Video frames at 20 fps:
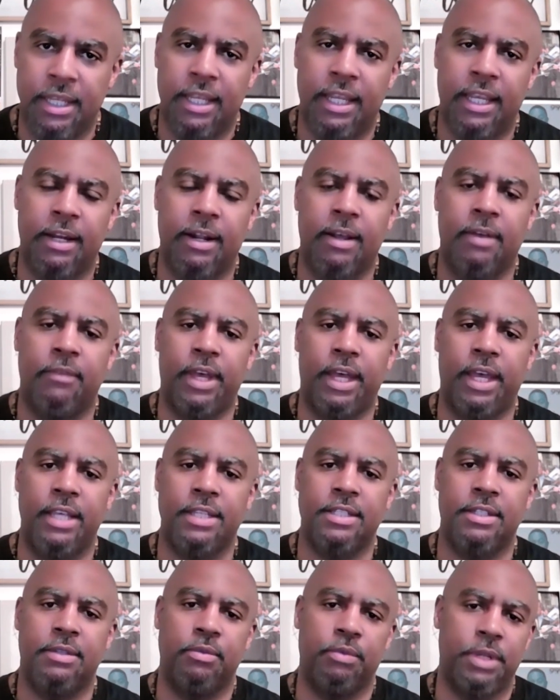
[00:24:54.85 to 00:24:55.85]
and our
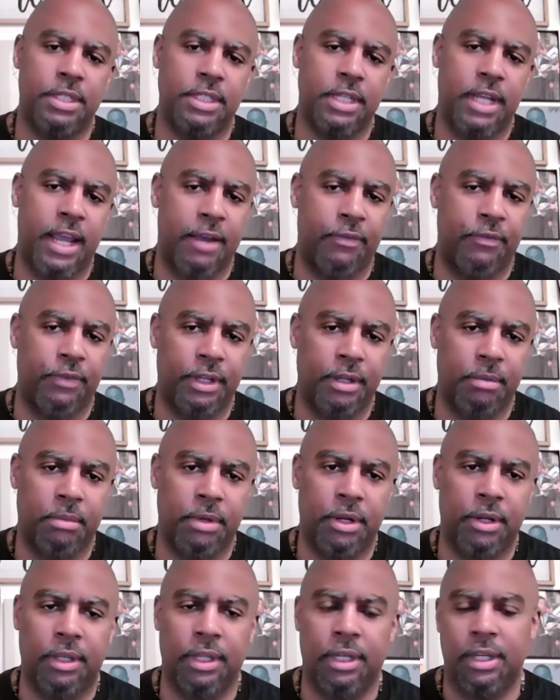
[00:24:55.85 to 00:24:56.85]
vast and rich African
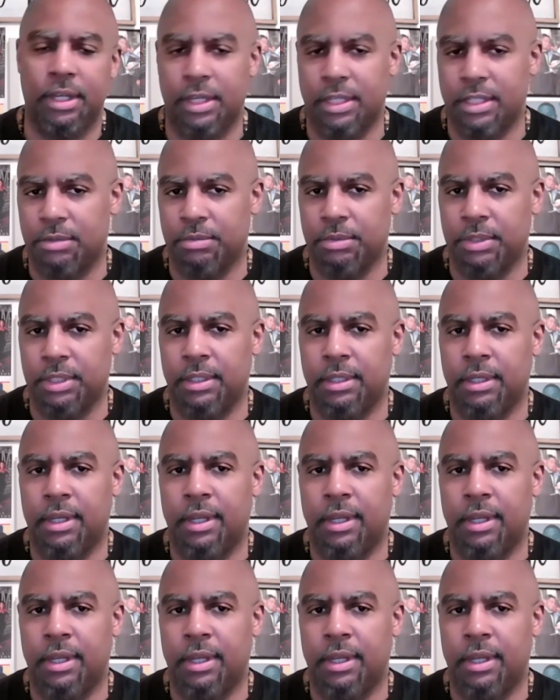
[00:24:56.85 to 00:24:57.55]
American history.